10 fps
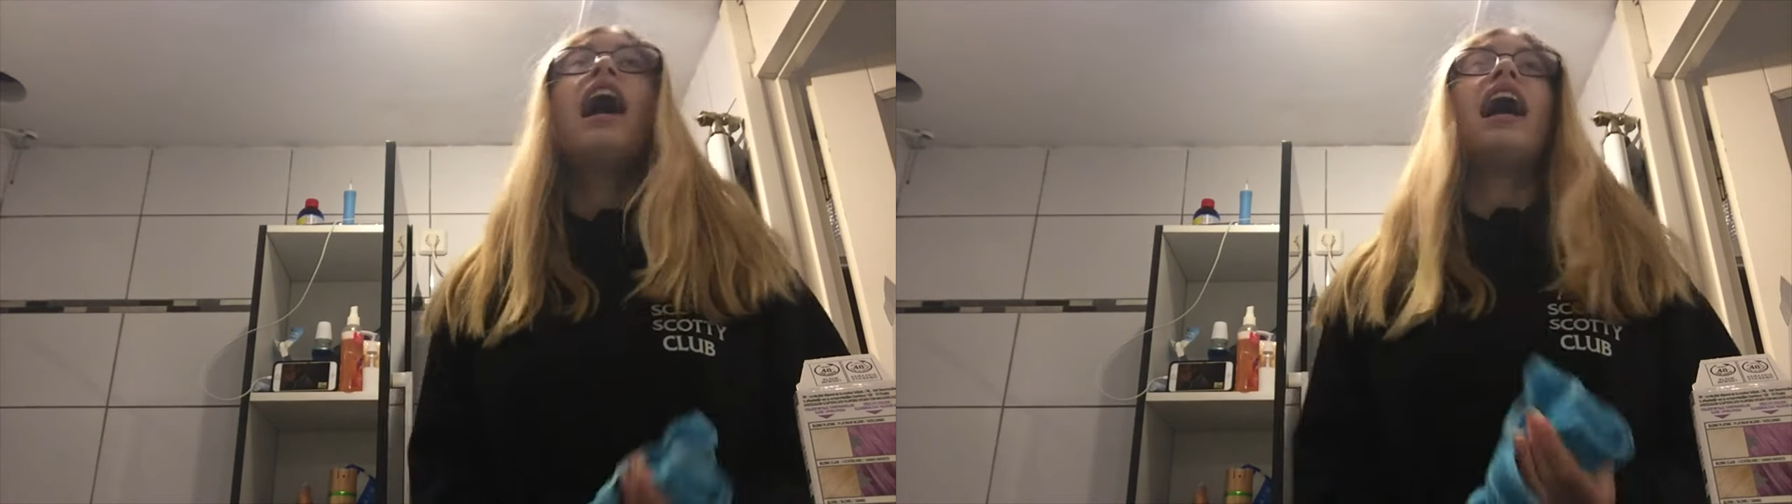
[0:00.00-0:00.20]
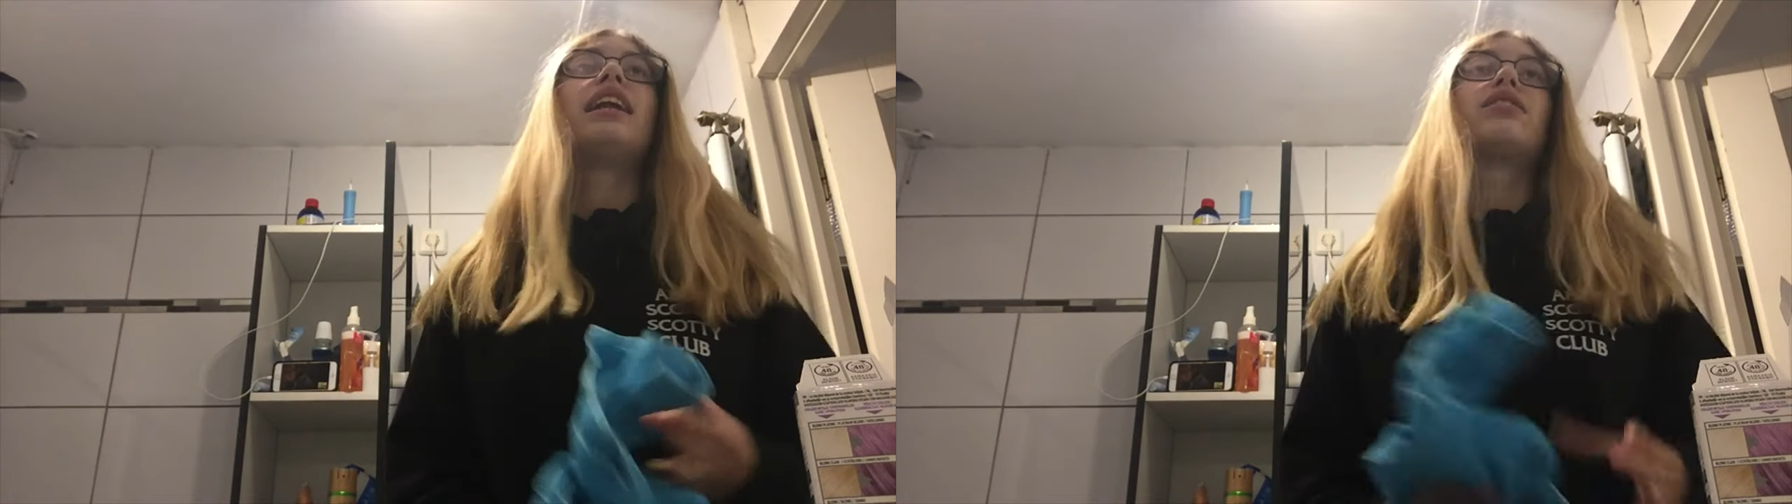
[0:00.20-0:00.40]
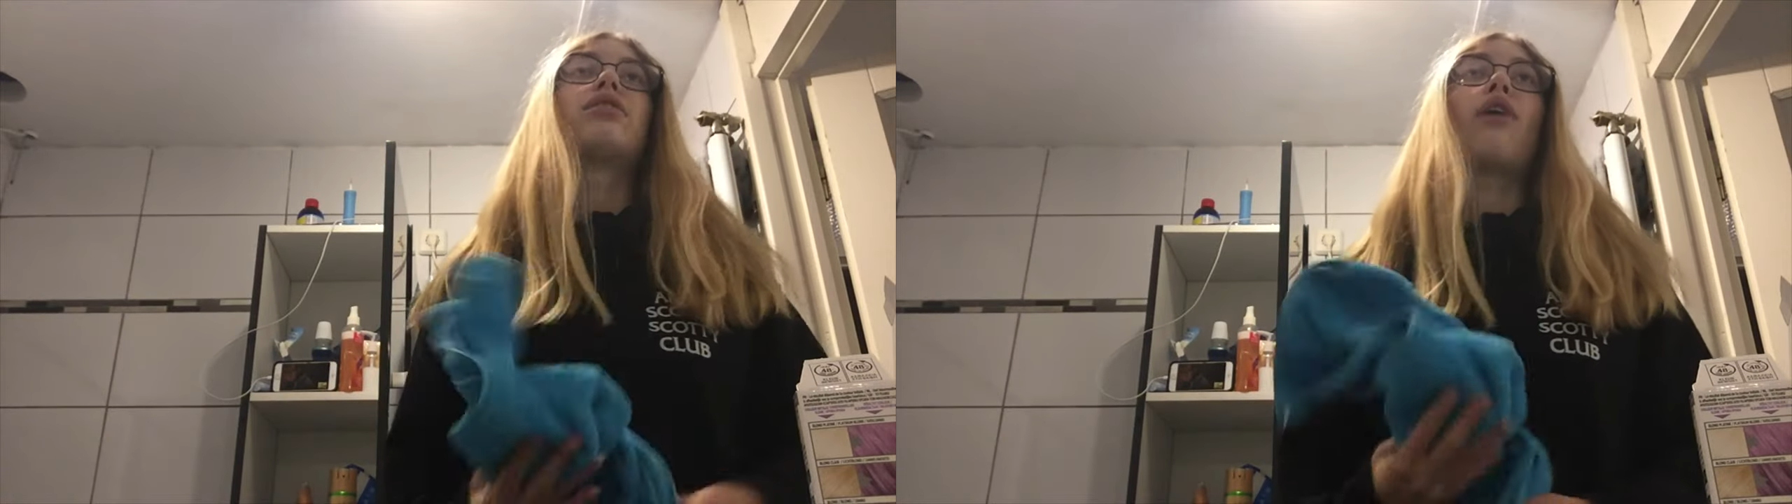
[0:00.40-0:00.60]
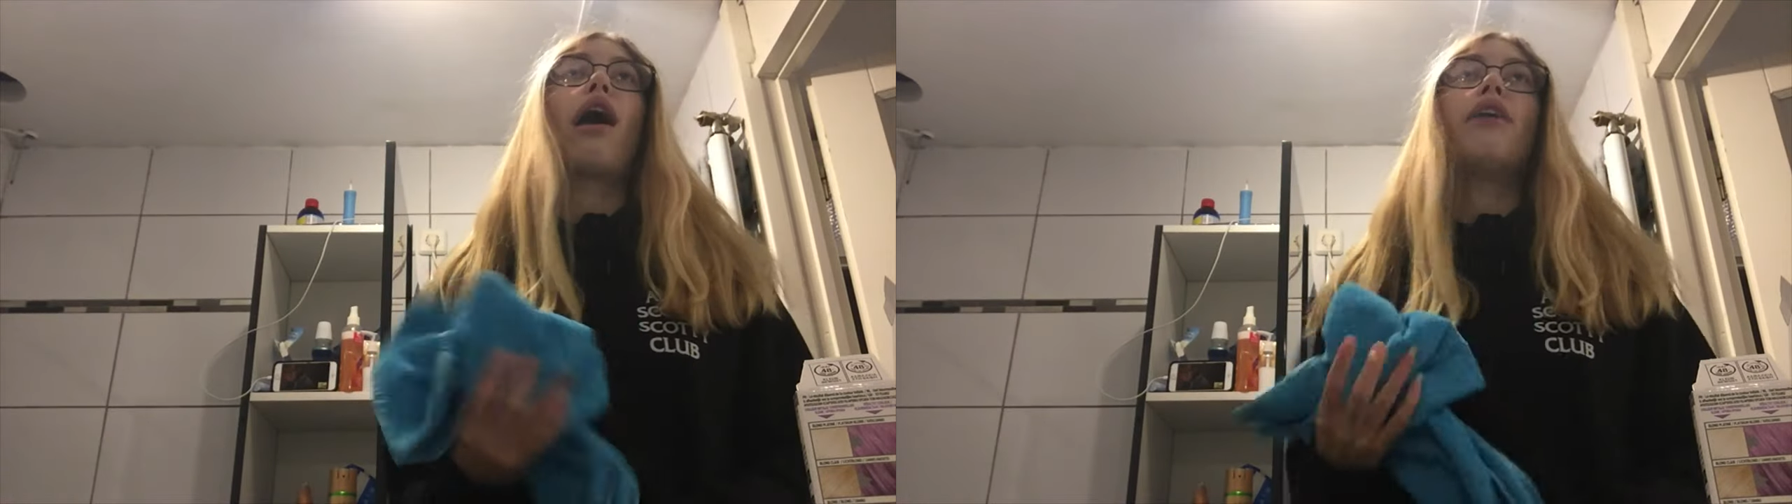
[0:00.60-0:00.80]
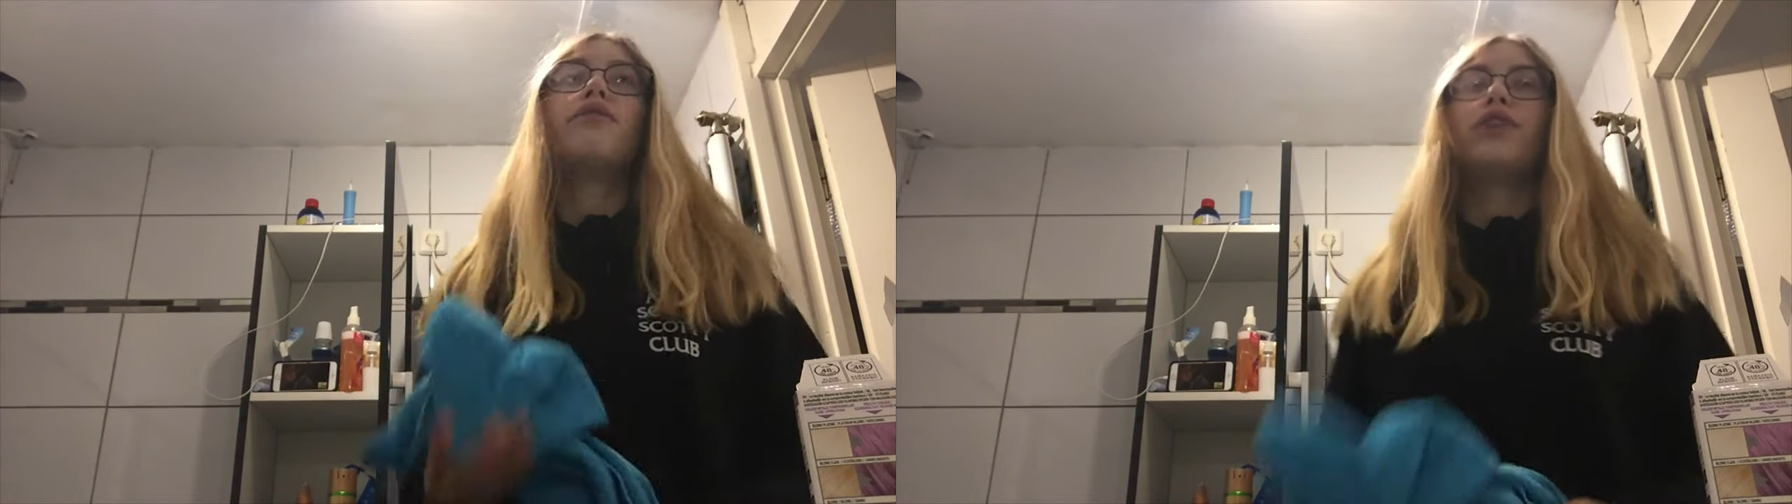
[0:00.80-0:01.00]
And it's
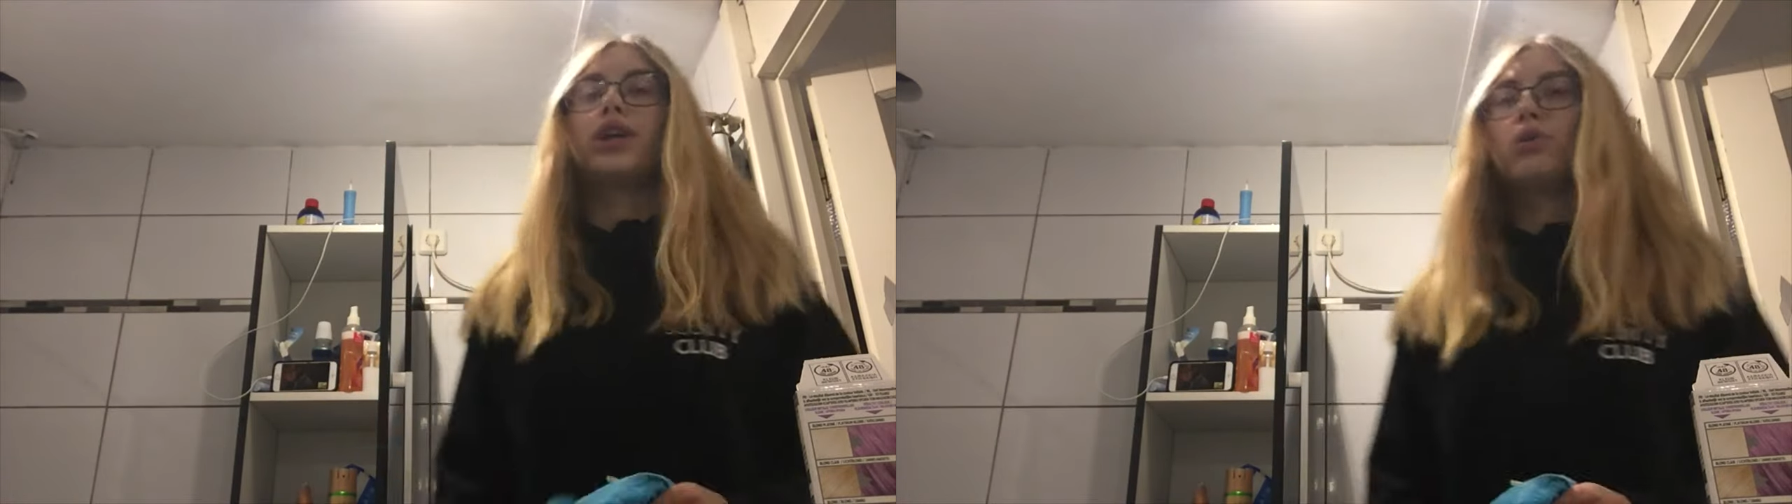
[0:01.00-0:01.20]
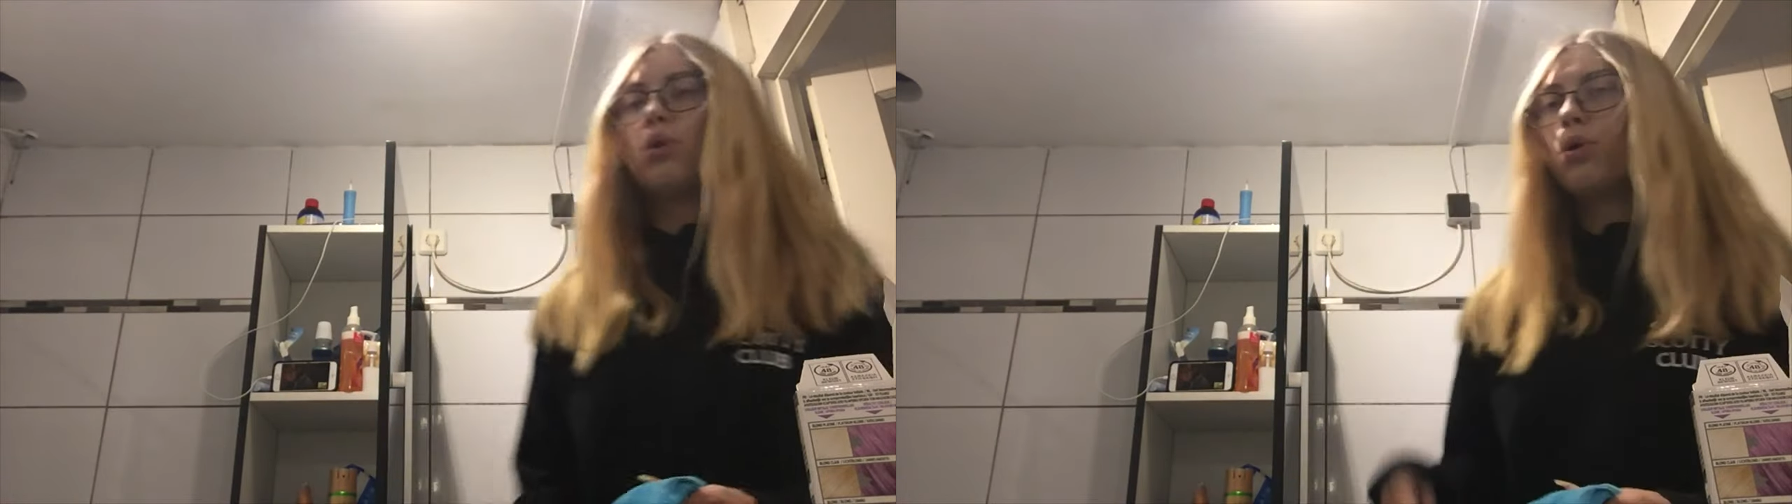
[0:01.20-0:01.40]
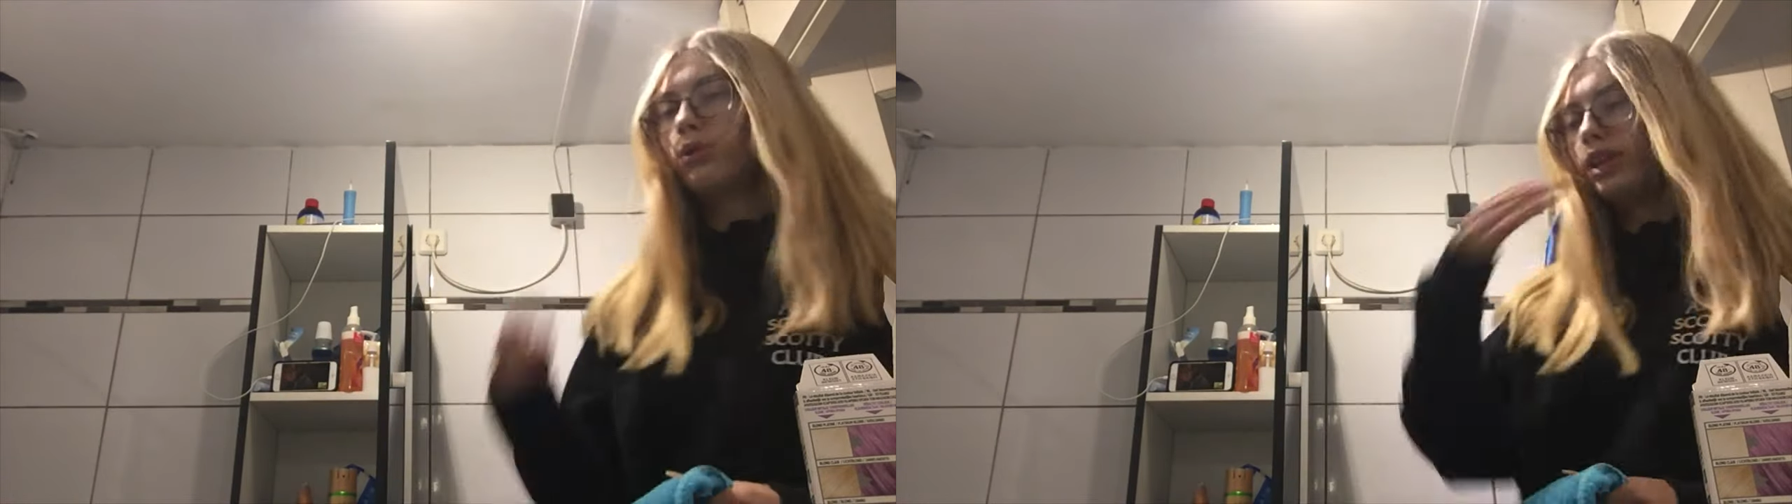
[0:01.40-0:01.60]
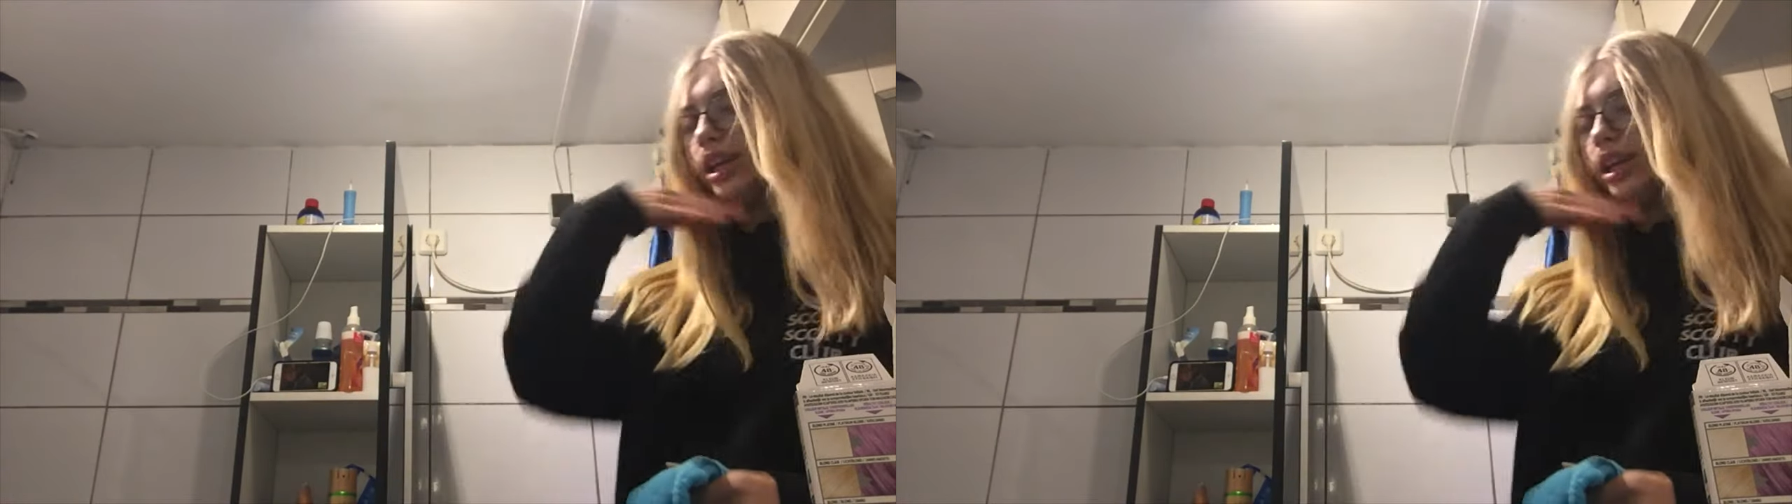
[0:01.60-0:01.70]
effing cold